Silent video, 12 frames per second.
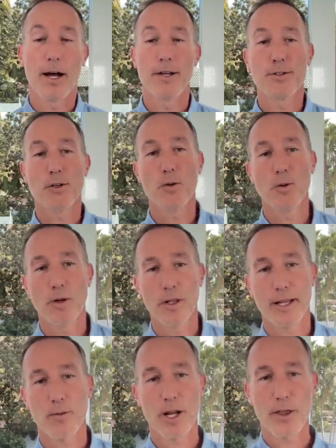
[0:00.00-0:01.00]
So,
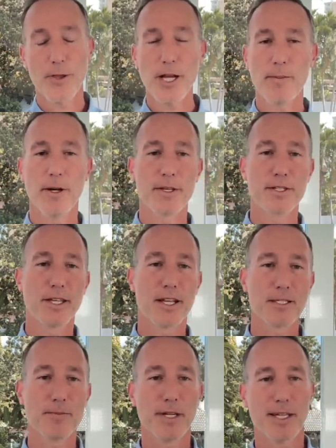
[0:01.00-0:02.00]
like, when I think about these
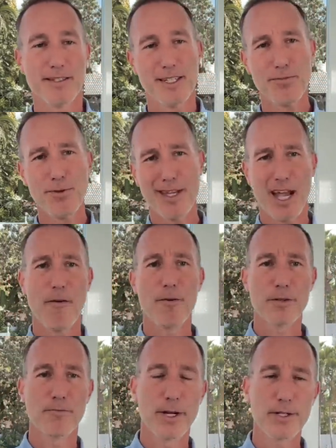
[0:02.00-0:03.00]
things, I'm like, is this what the
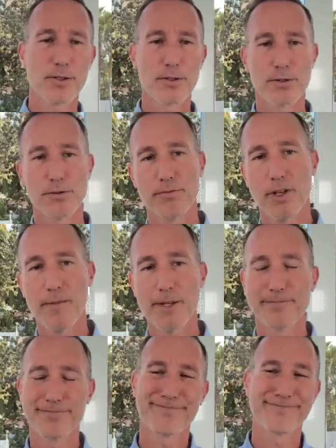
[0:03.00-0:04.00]
average investor, I
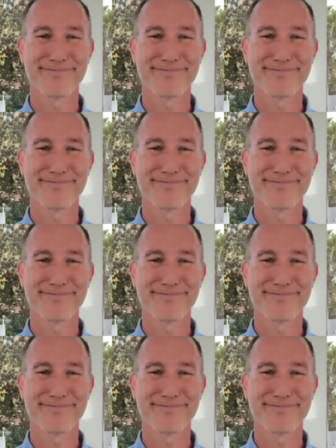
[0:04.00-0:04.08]
mean,